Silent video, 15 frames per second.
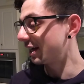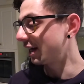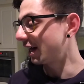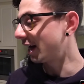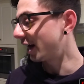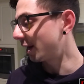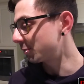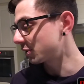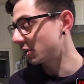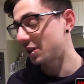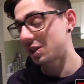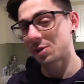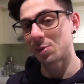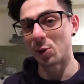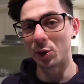So
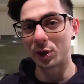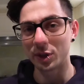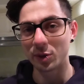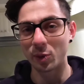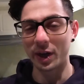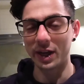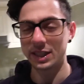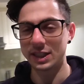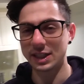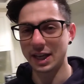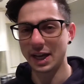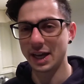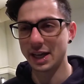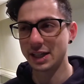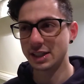this morning weighed in
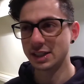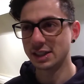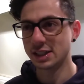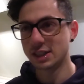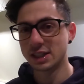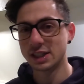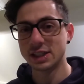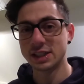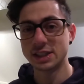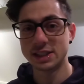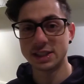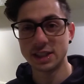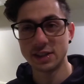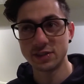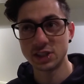at
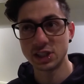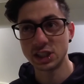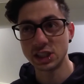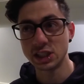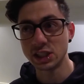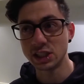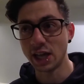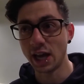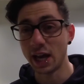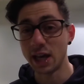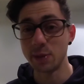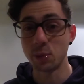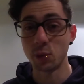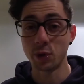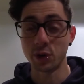
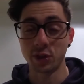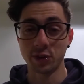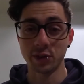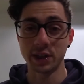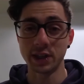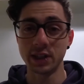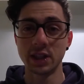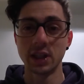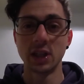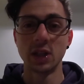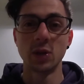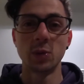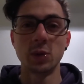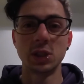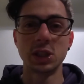78.3,
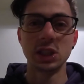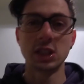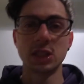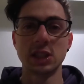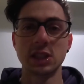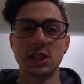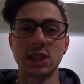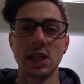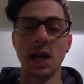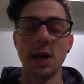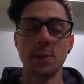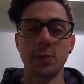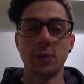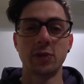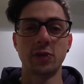which is
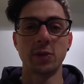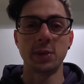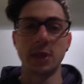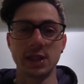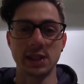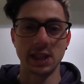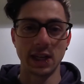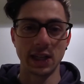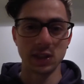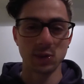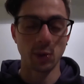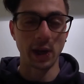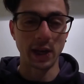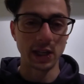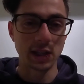up from yesterday's
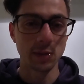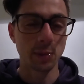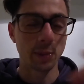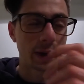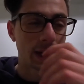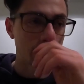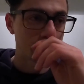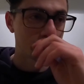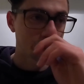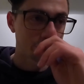weigh-in, but